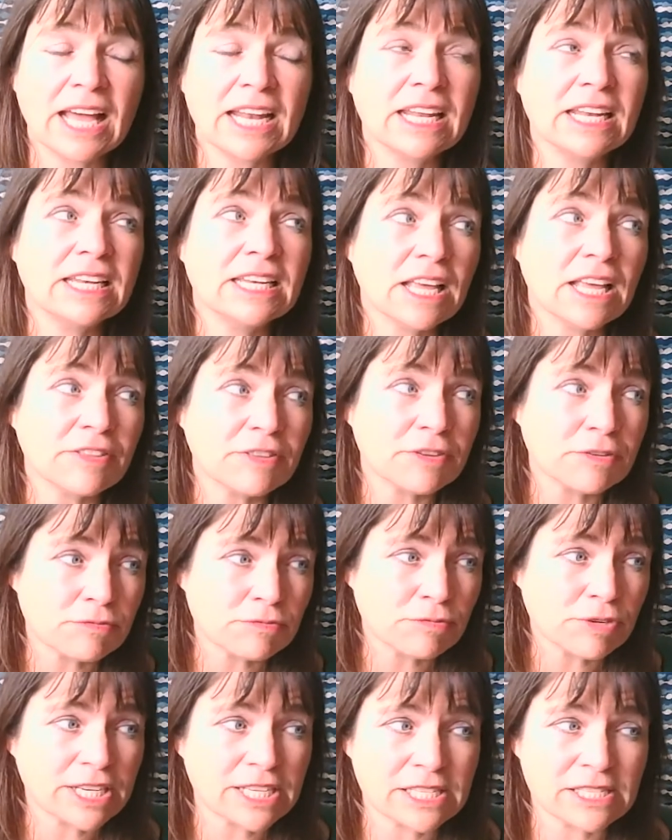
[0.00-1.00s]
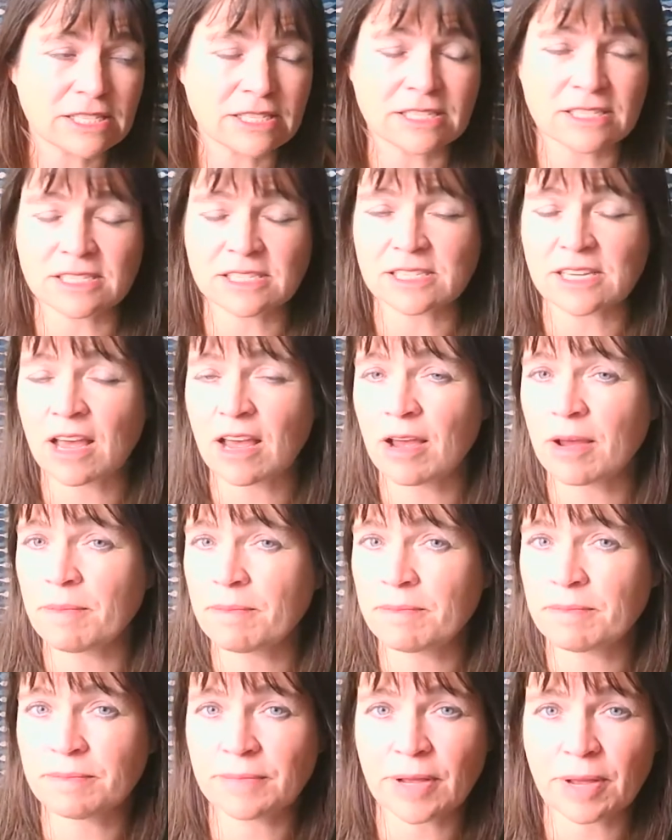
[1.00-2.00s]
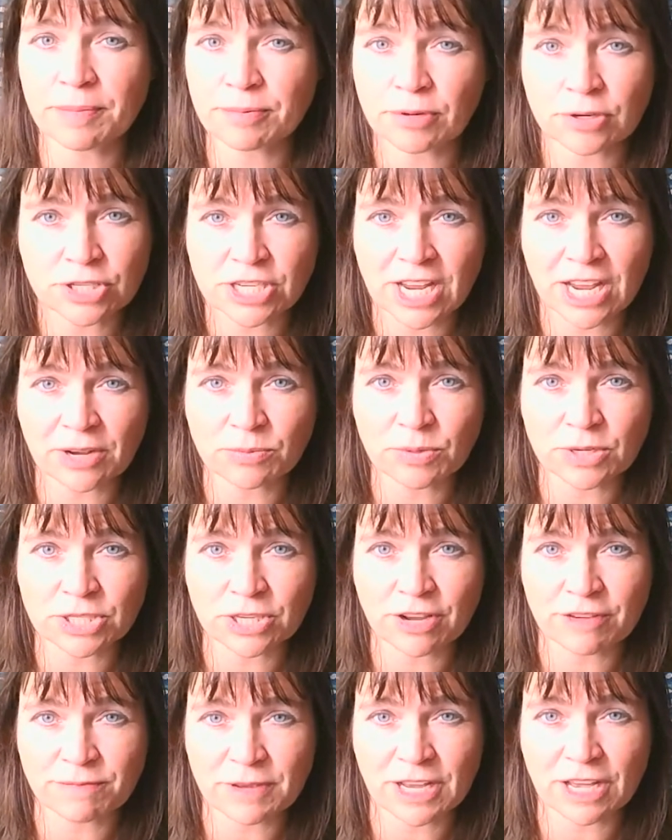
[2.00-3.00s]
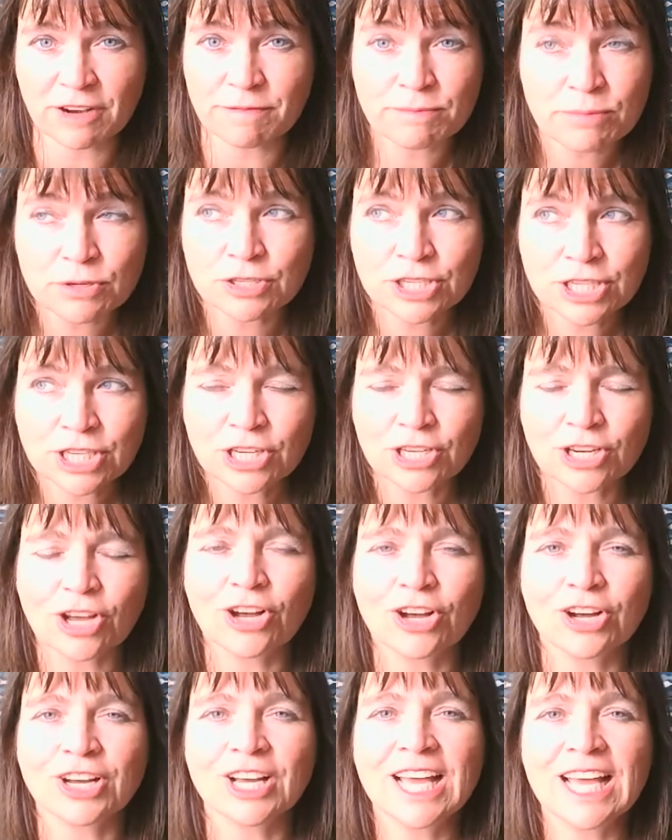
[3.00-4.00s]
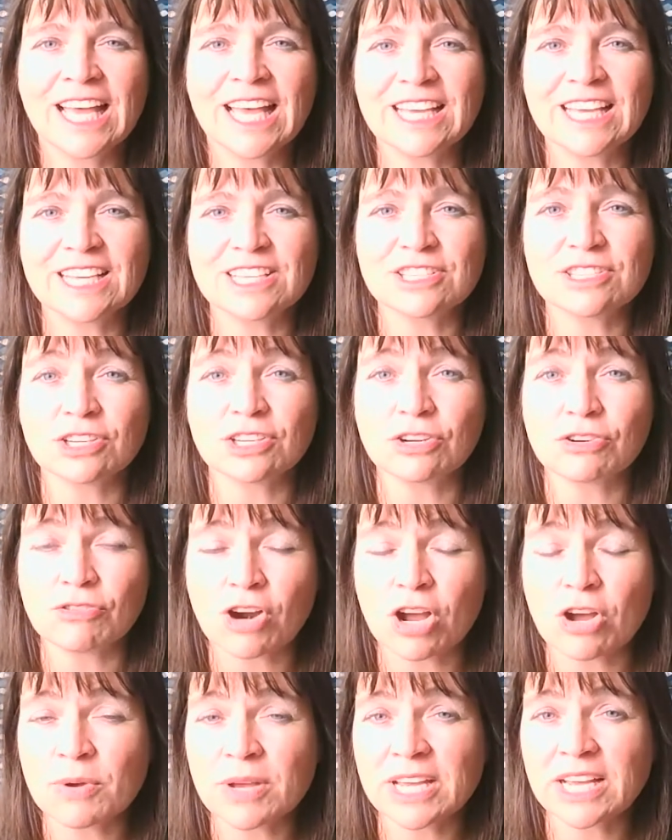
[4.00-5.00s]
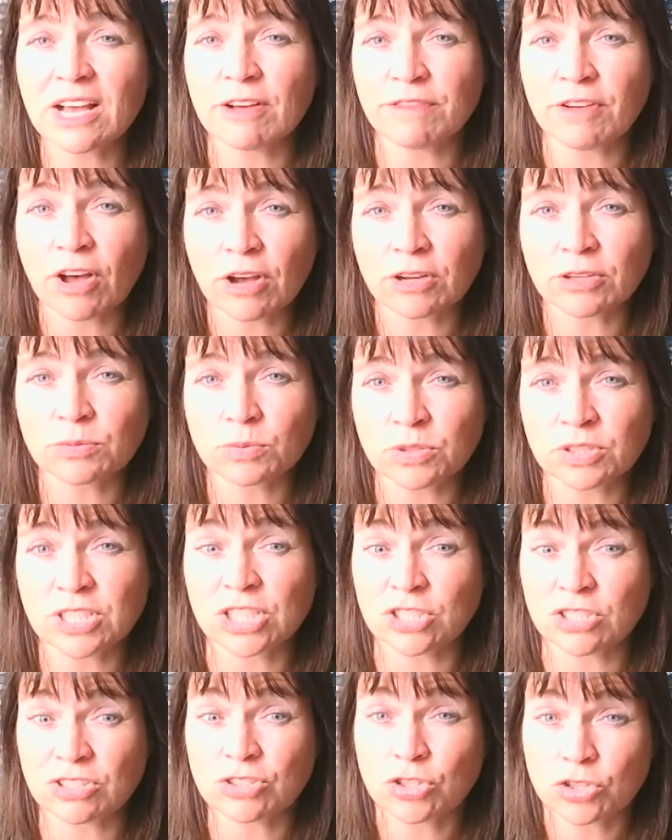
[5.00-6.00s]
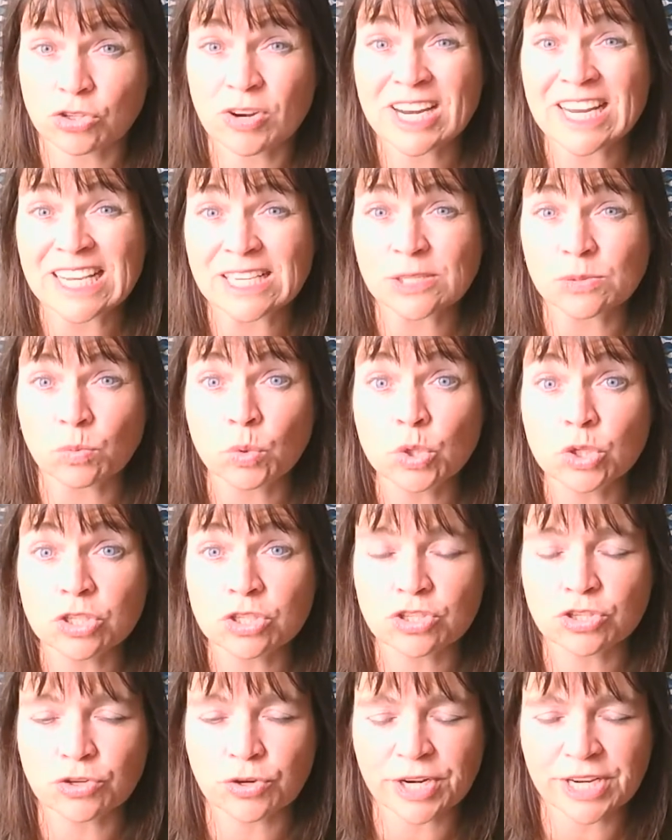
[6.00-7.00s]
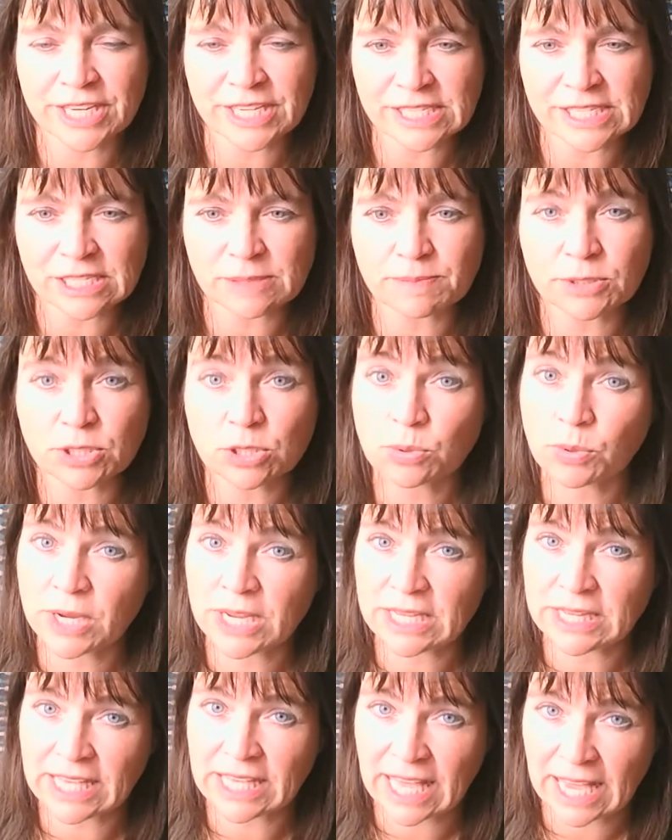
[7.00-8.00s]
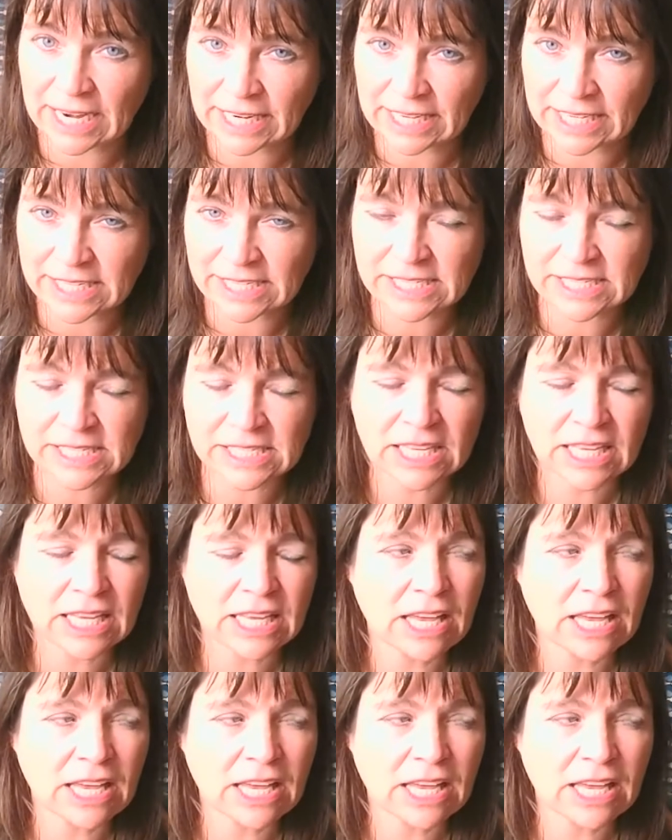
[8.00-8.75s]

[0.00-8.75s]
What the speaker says: And another recent project, which I've been kind of pushing along, is the growing of hardwood and wood trees between the alleys.